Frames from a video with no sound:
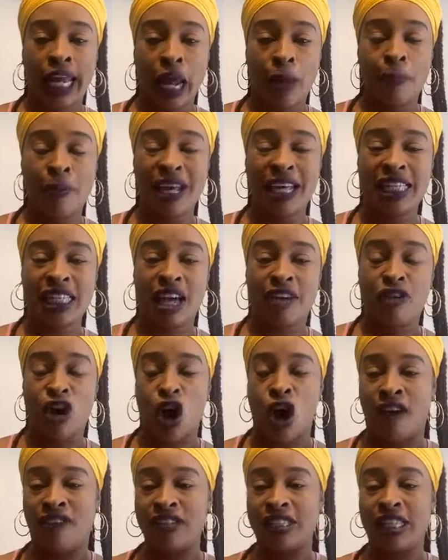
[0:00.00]
can I please
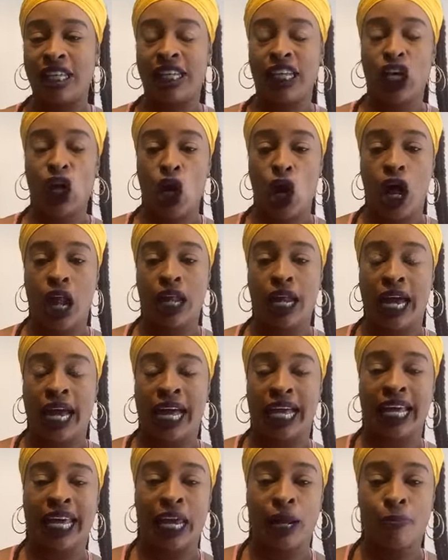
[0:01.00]
have an officer to call
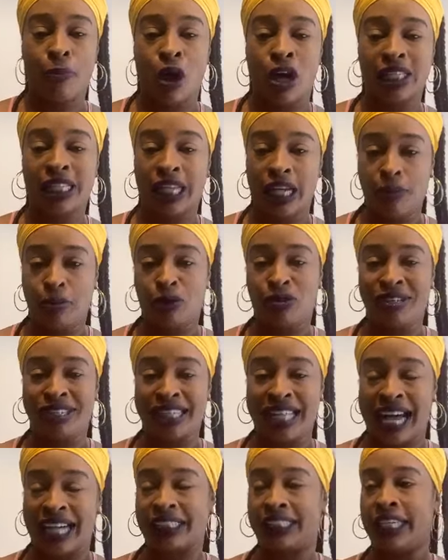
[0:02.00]
uh, inbox send me
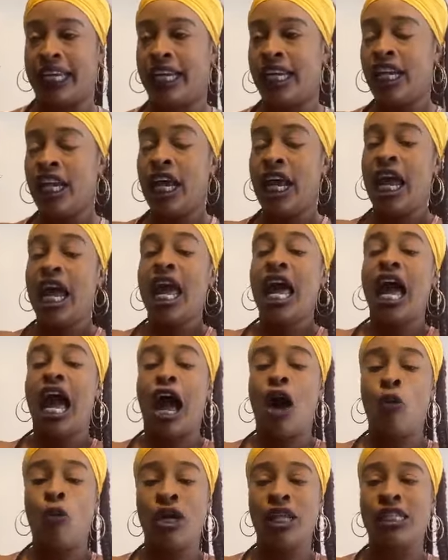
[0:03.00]
the Jackson?
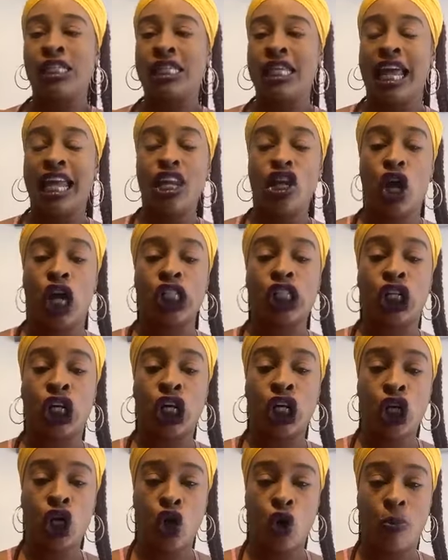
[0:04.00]
I want to send y'all
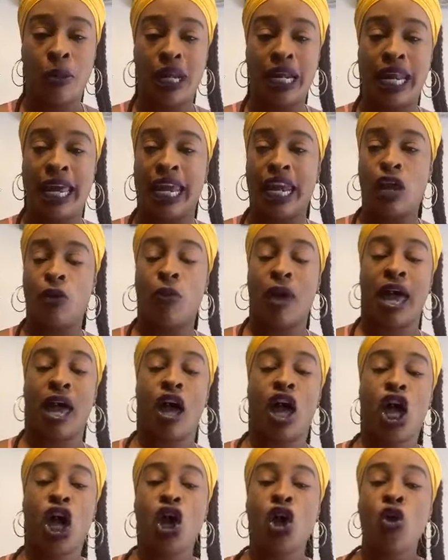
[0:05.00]
to the Cuban lady
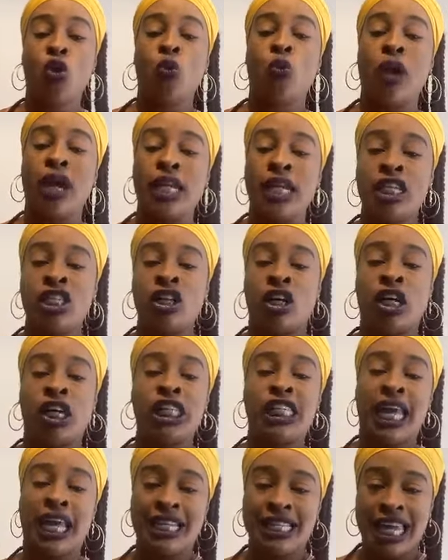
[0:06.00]
where Wendy
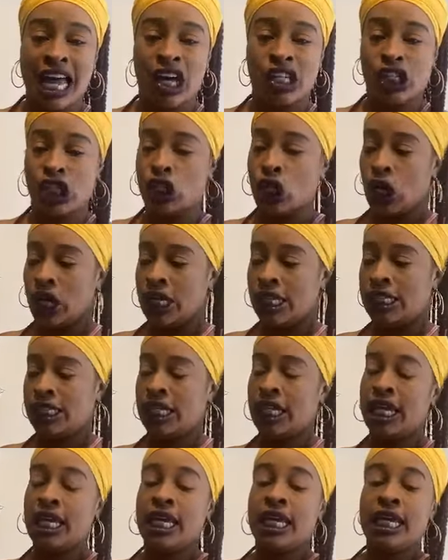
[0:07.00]
took her ten thousand uh,
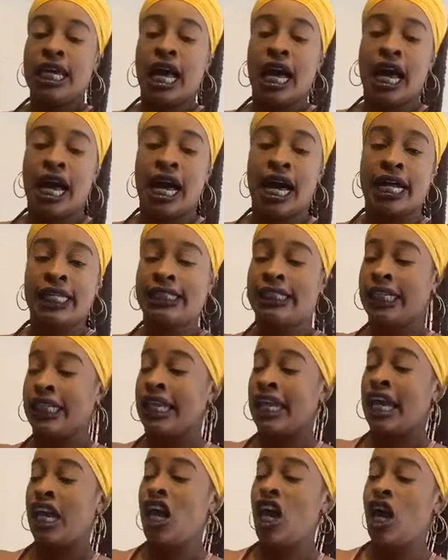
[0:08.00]
dollars
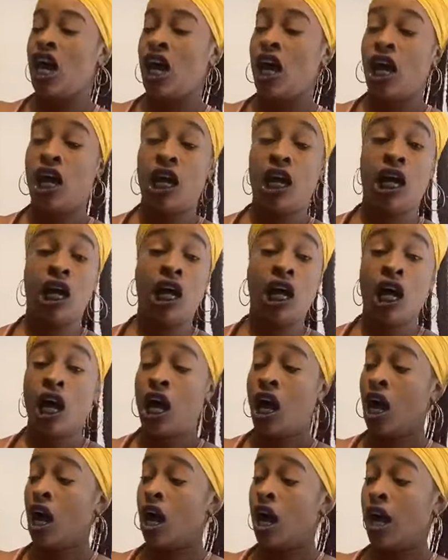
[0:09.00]
to get her
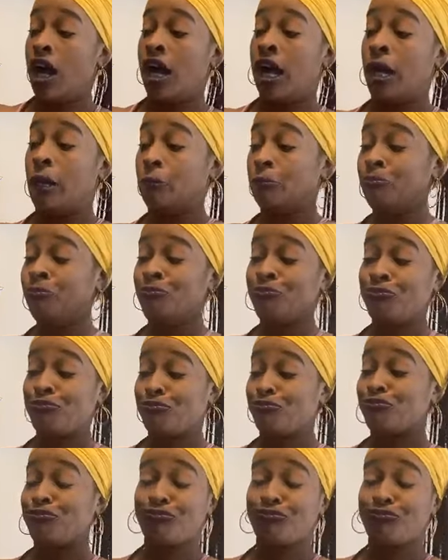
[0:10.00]
her um